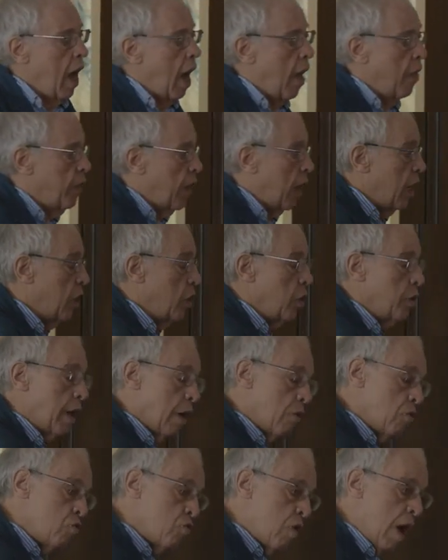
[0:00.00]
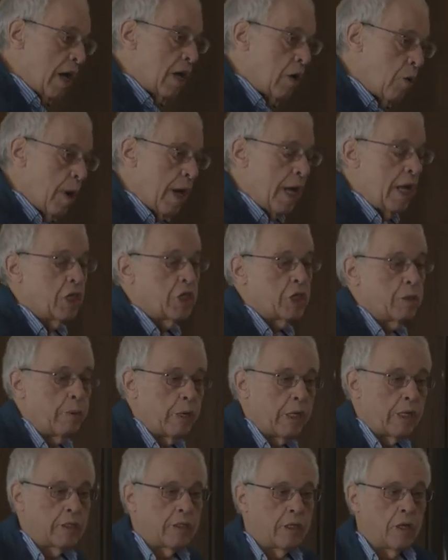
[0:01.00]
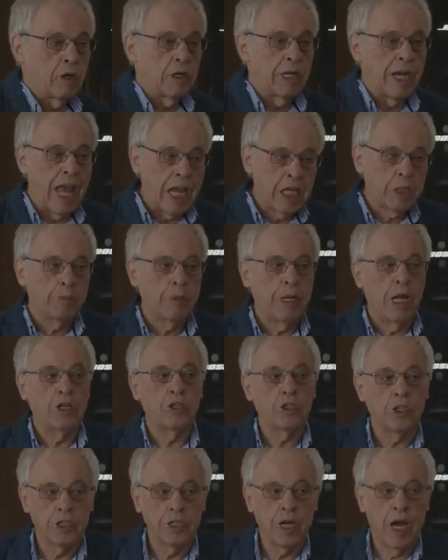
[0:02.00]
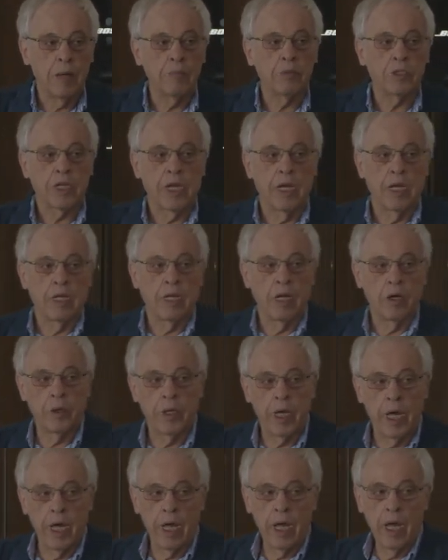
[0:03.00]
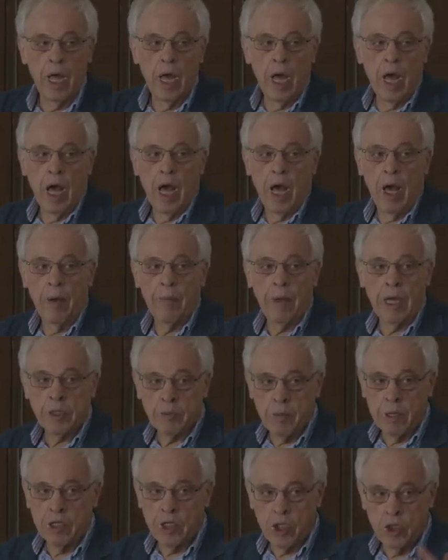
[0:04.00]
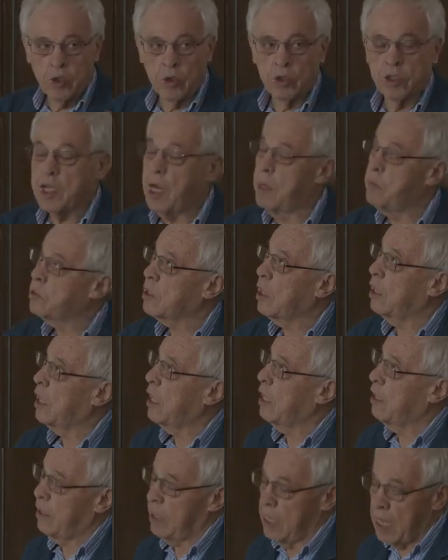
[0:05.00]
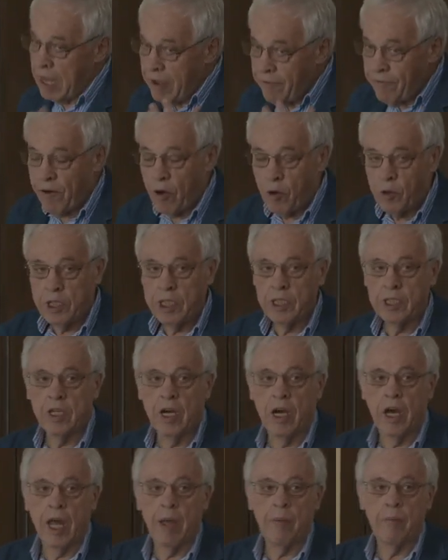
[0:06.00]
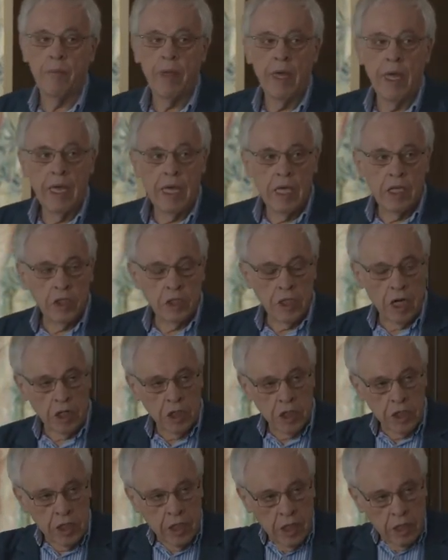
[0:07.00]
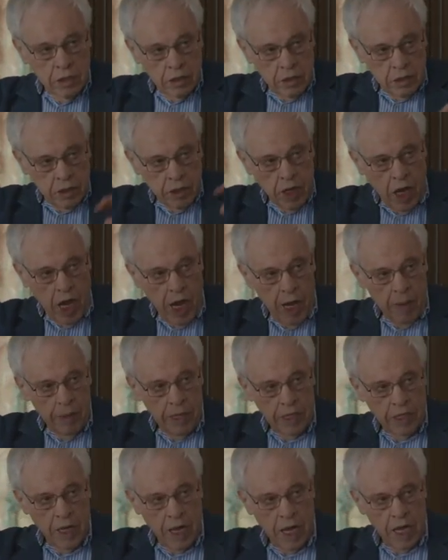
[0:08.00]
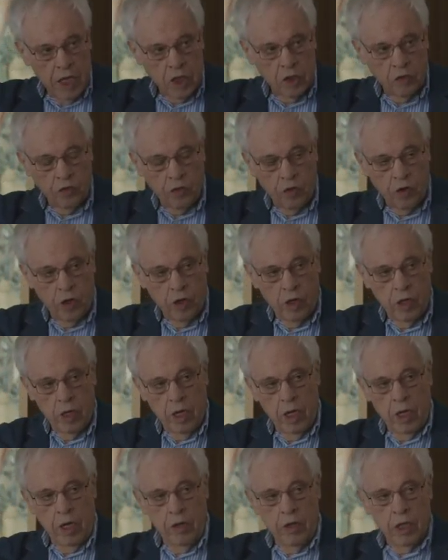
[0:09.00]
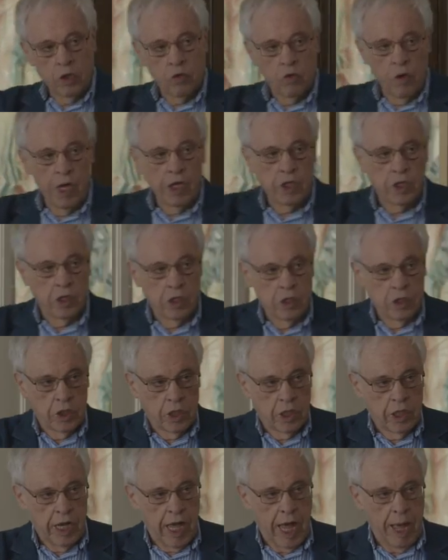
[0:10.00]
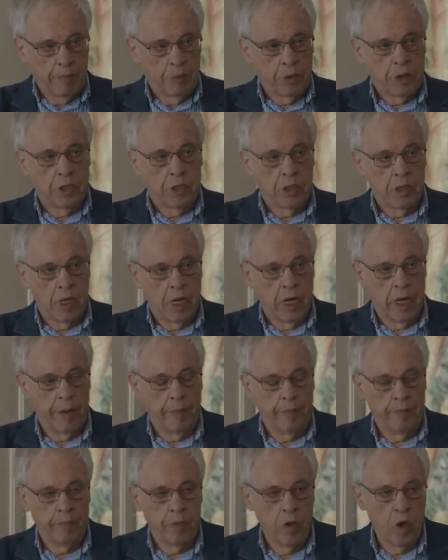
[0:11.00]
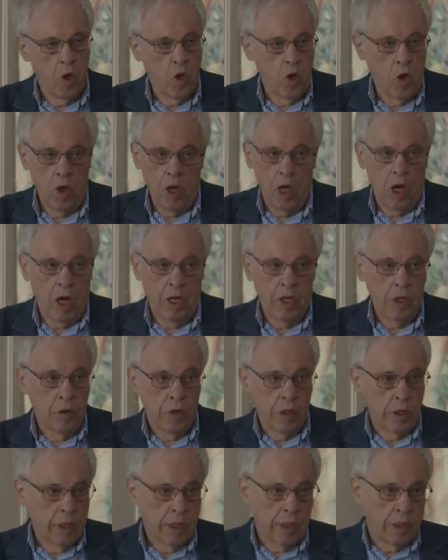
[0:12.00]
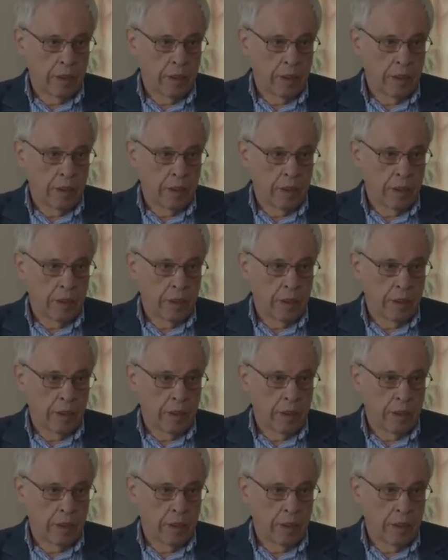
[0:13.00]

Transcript: And then you get runaway instability on an exponential timescale, okay? Um, exponentially short timescale. The e-folding time is just the time it takes for this region to collapse. Um, uh, you can